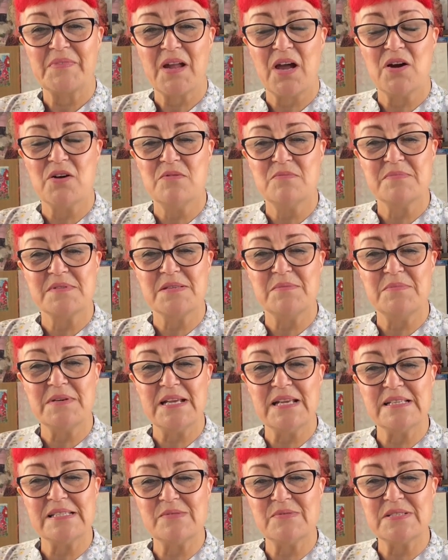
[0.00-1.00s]
Oh, somebody
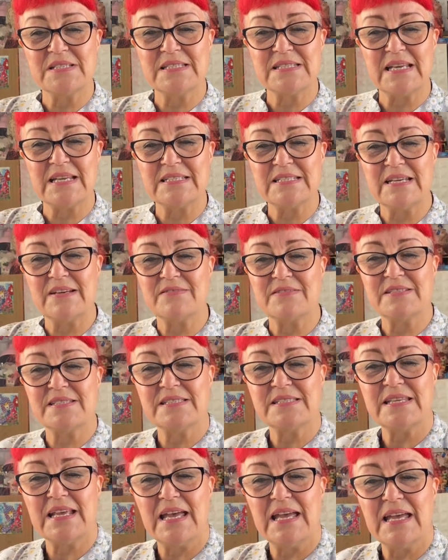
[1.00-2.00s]
else was sat
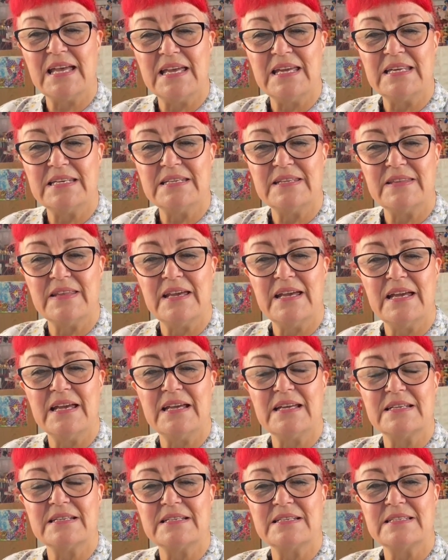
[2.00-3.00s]
outside
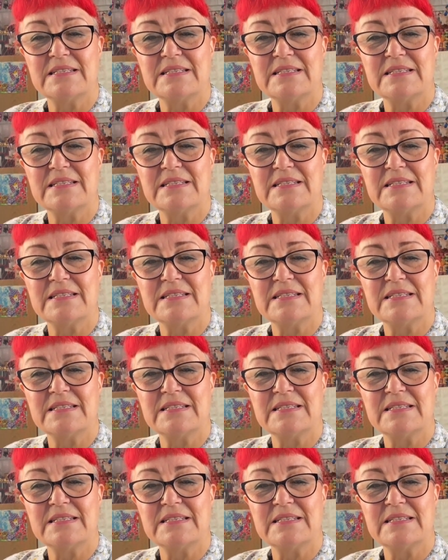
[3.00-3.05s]
that.